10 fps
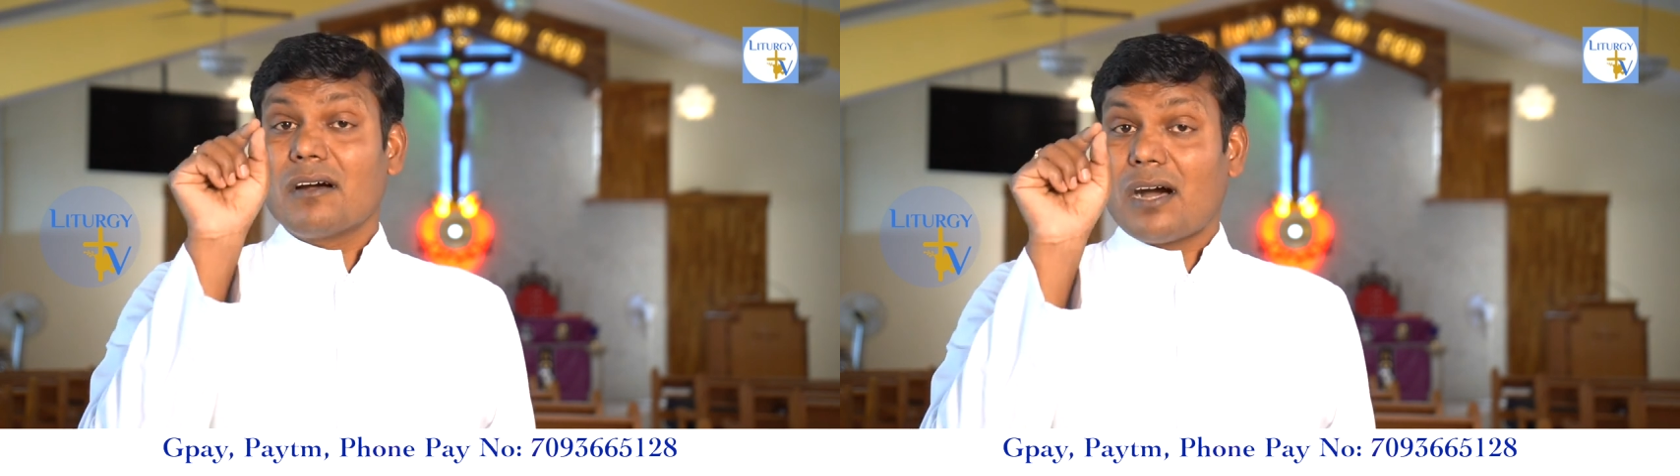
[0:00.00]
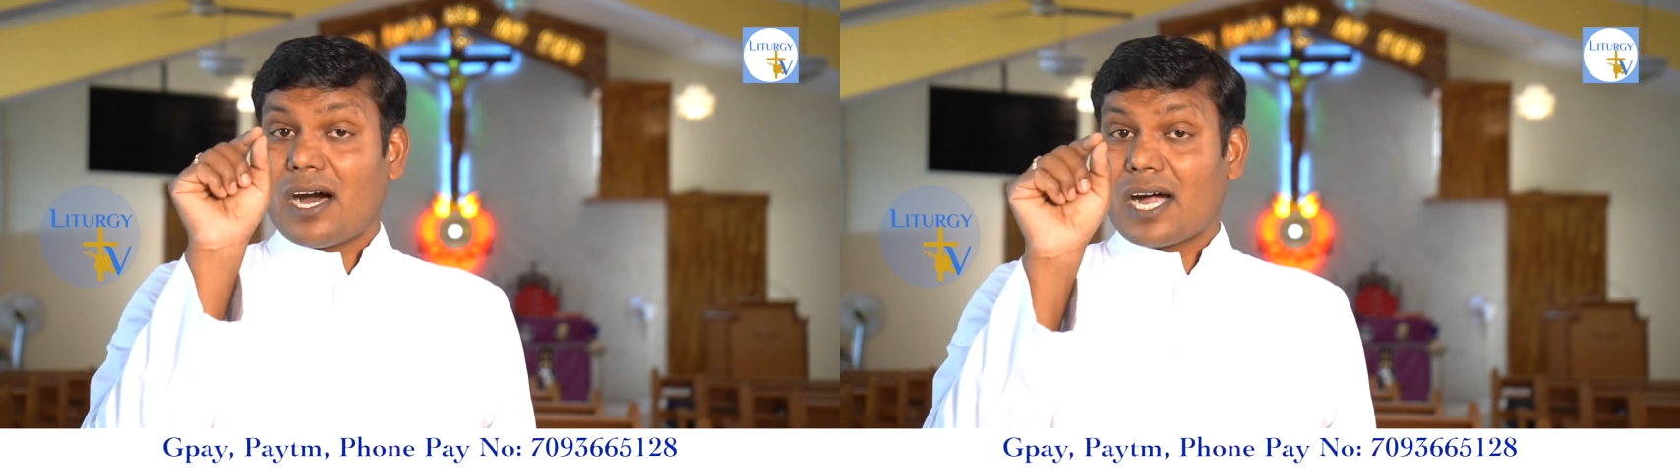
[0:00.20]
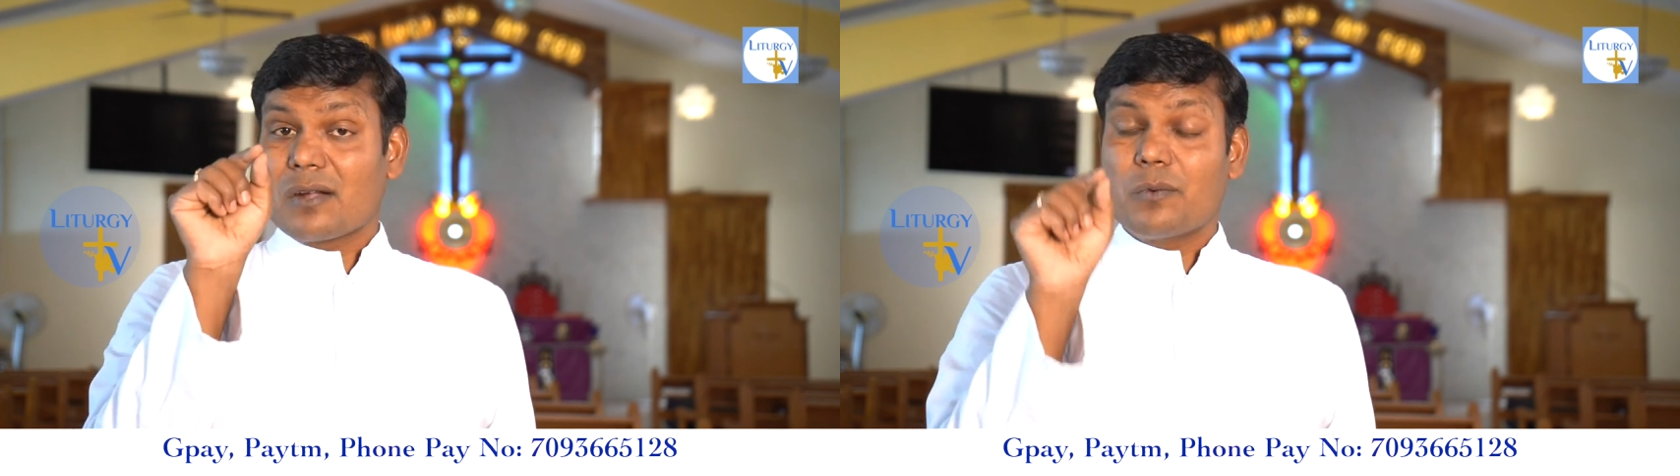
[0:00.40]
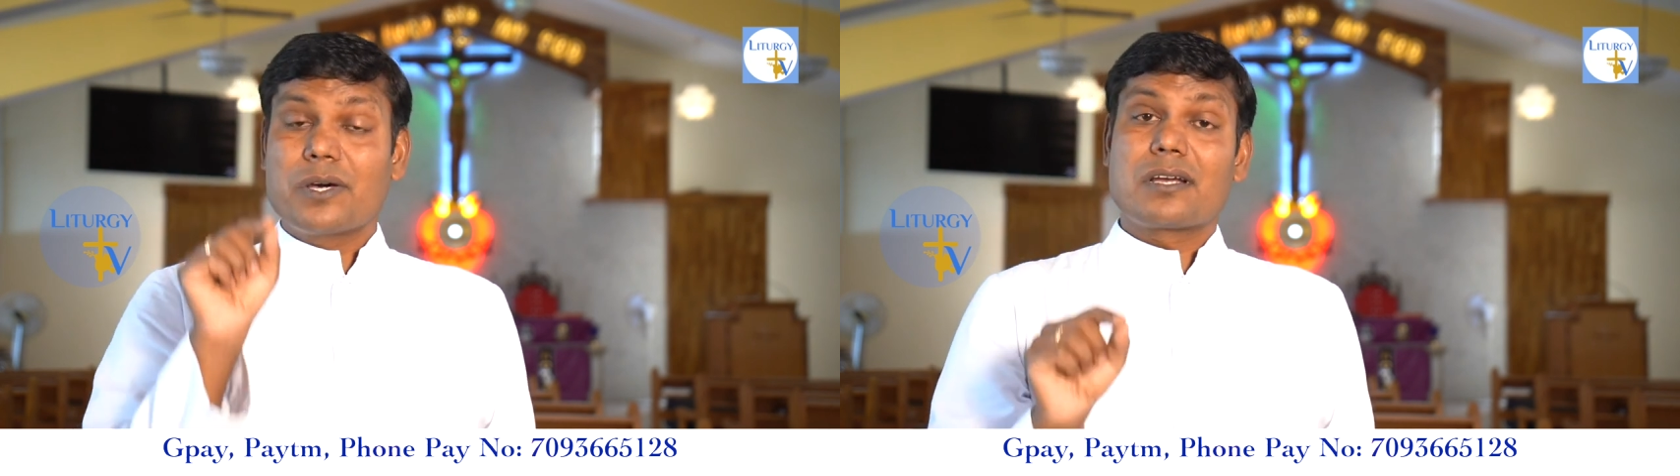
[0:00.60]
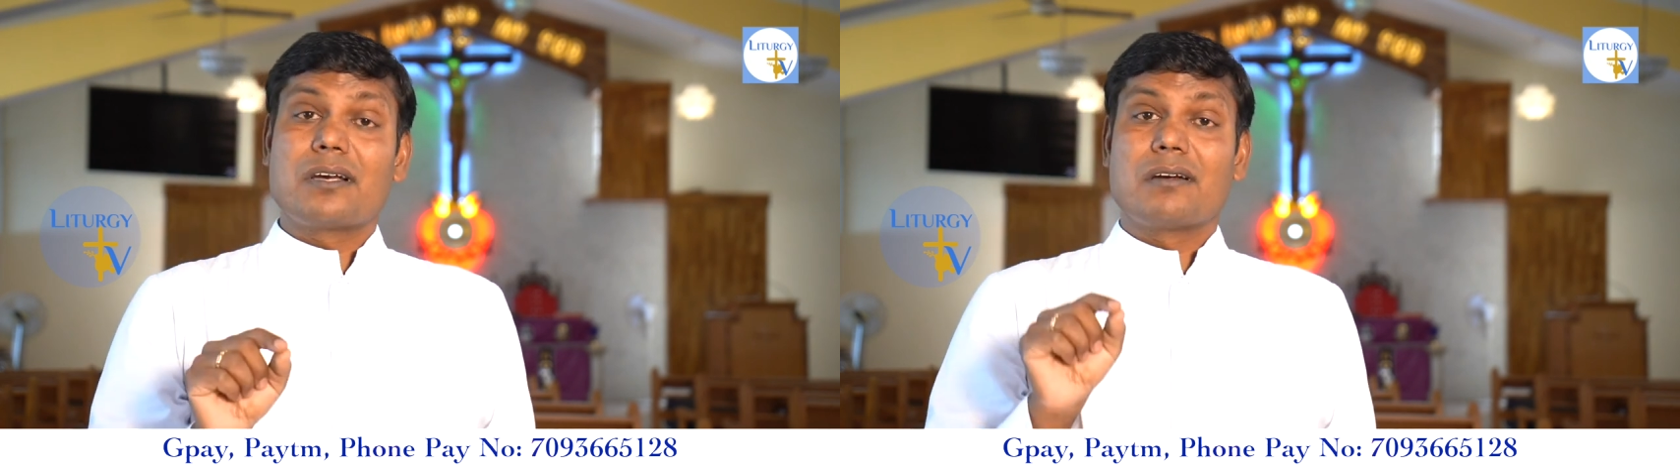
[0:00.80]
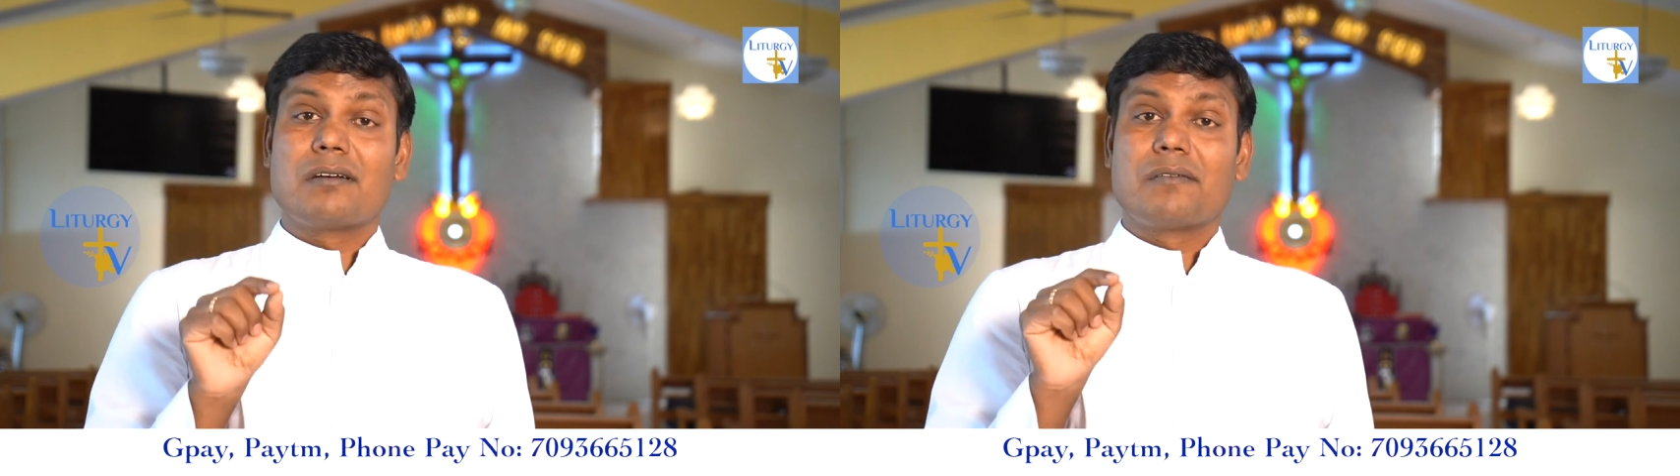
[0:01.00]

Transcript: hard work